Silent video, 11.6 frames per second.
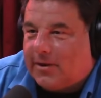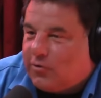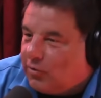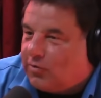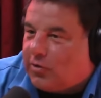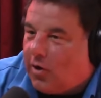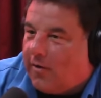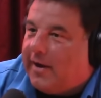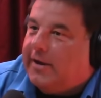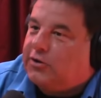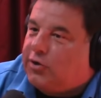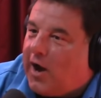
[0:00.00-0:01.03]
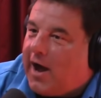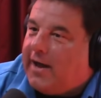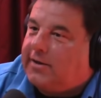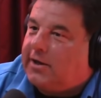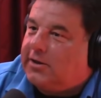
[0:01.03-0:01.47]
True story. You
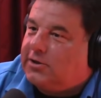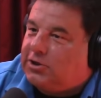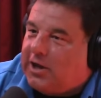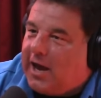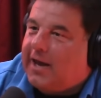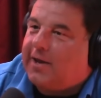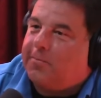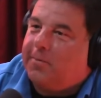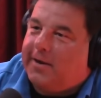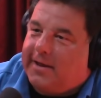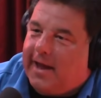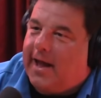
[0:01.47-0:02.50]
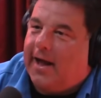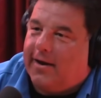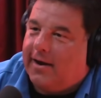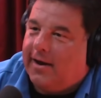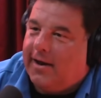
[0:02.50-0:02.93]
tried to it. shake me
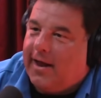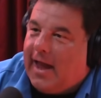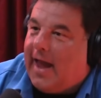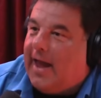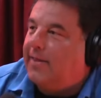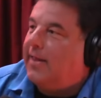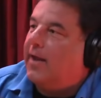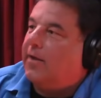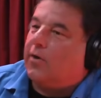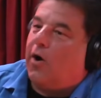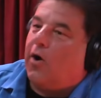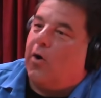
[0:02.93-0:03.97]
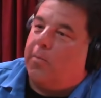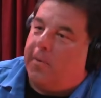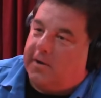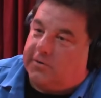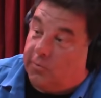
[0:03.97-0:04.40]
down, yeah. and there's a whole
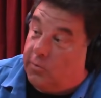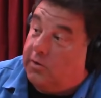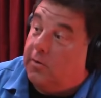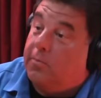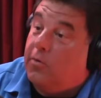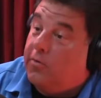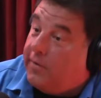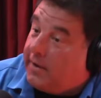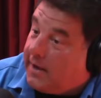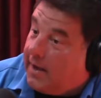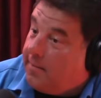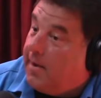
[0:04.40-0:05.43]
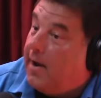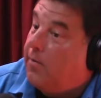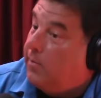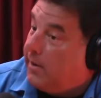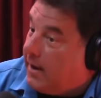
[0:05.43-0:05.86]
bunch of. When the movie came
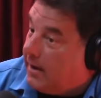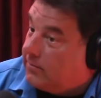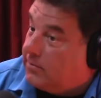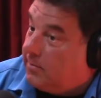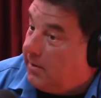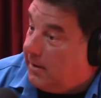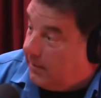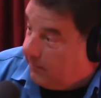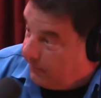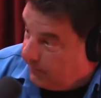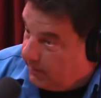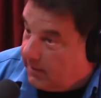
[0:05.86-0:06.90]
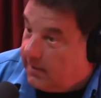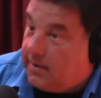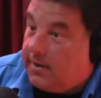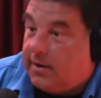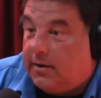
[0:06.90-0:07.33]
out, we got some heat for the
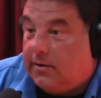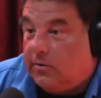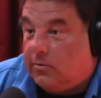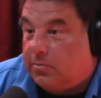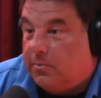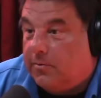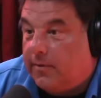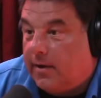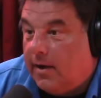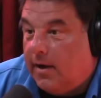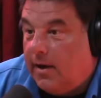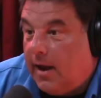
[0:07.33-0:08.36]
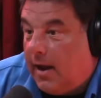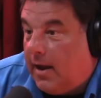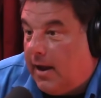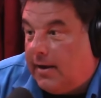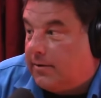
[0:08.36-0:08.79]
Nicky Deuce movie.
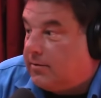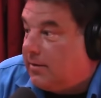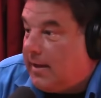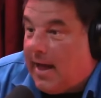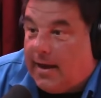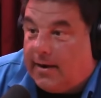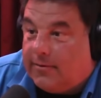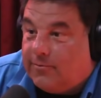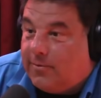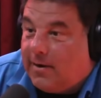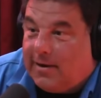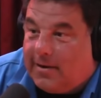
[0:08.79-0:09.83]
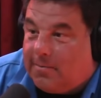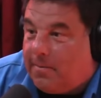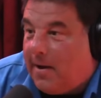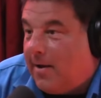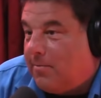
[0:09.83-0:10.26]
Really? And it's not really
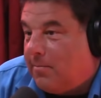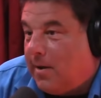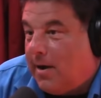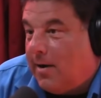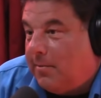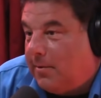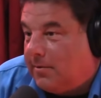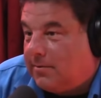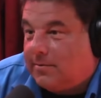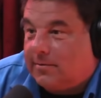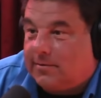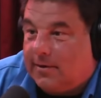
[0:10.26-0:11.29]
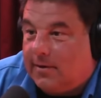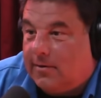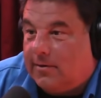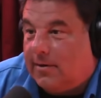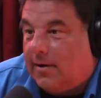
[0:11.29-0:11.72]
about mob. It's you people know,
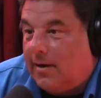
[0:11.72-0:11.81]
just want